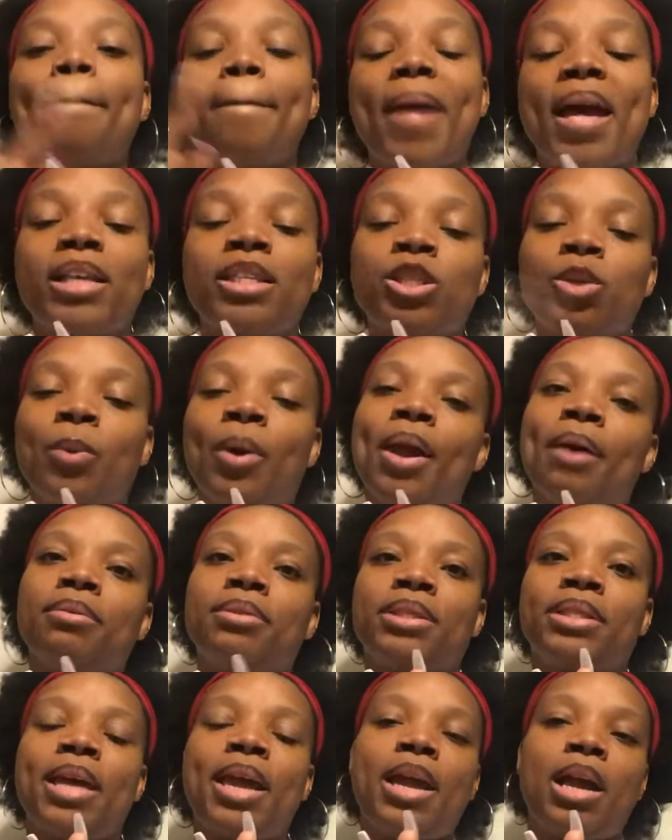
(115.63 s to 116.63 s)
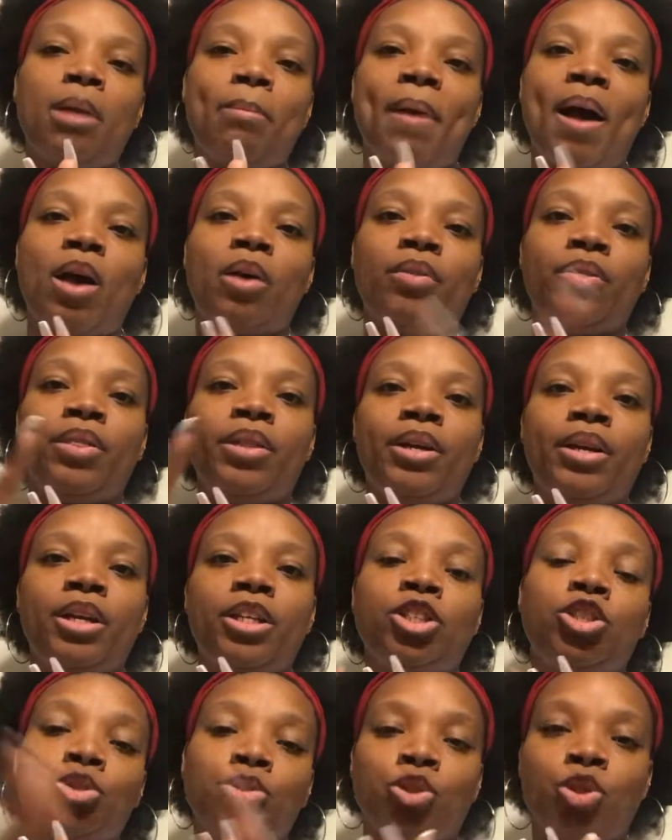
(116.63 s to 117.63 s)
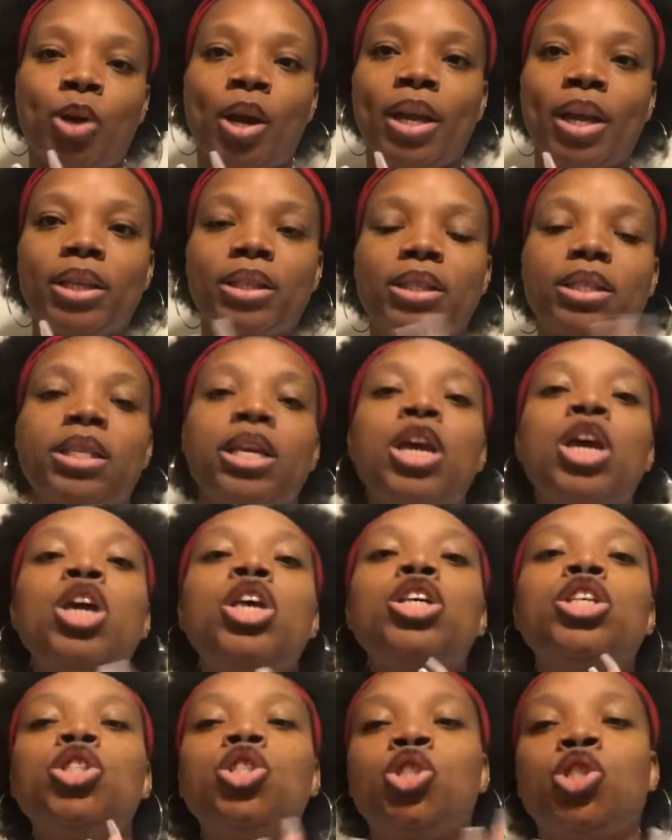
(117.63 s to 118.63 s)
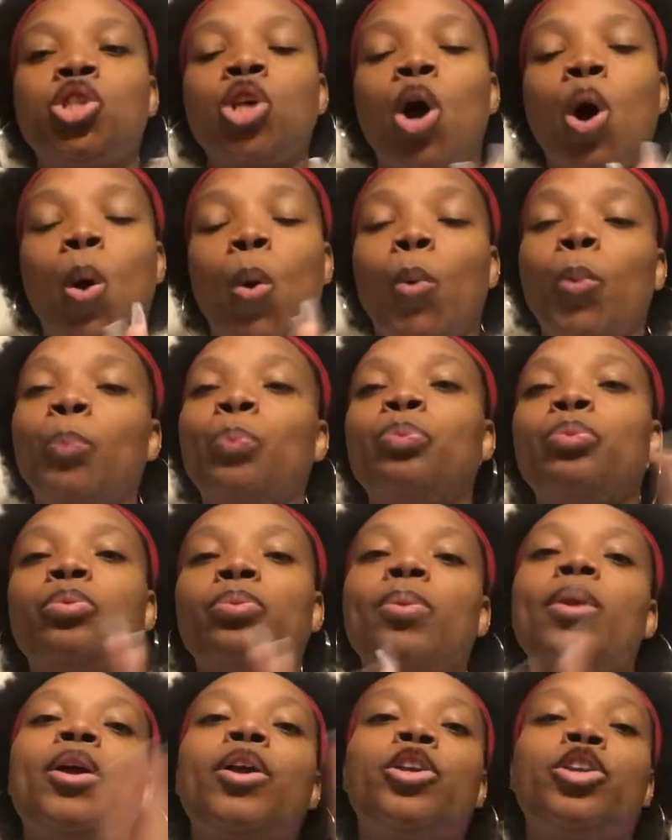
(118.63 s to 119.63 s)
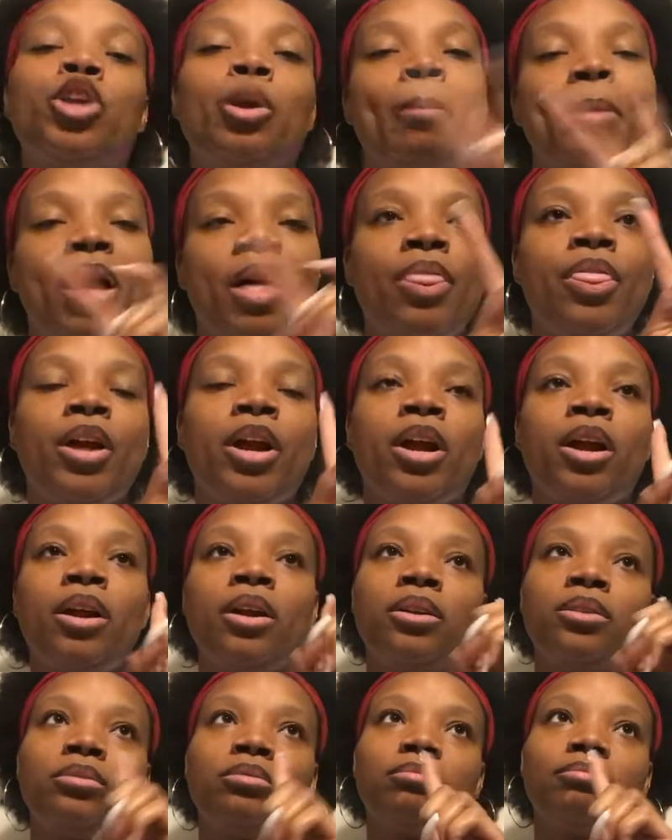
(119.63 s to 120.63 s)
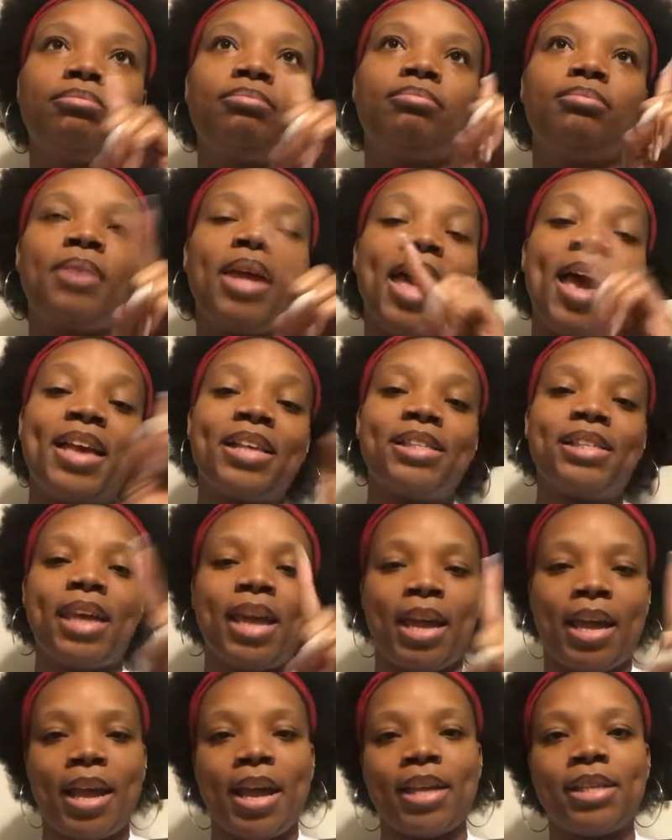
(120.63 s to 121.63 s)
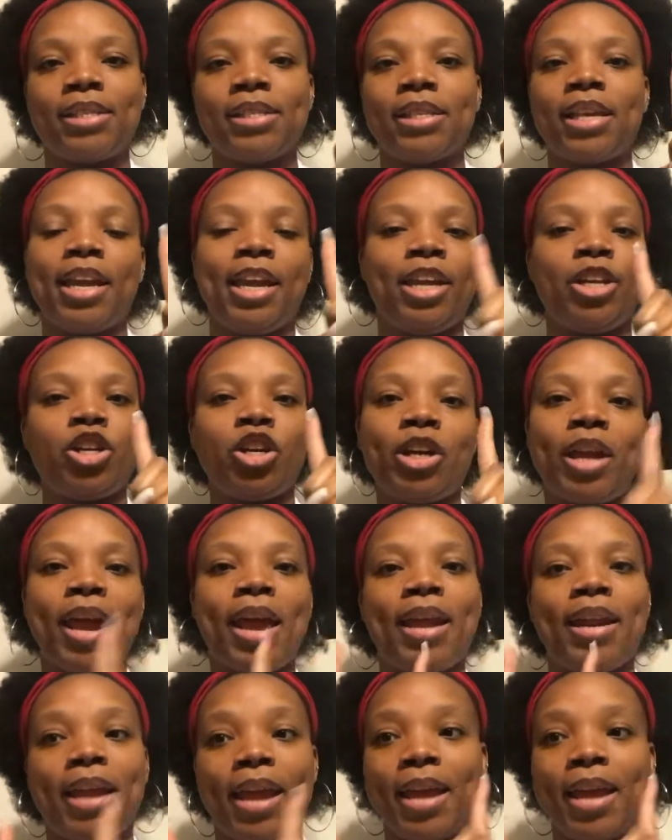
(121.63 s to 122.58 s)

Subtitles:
back to what I was saying about the two traits. So your mother has AS and your dad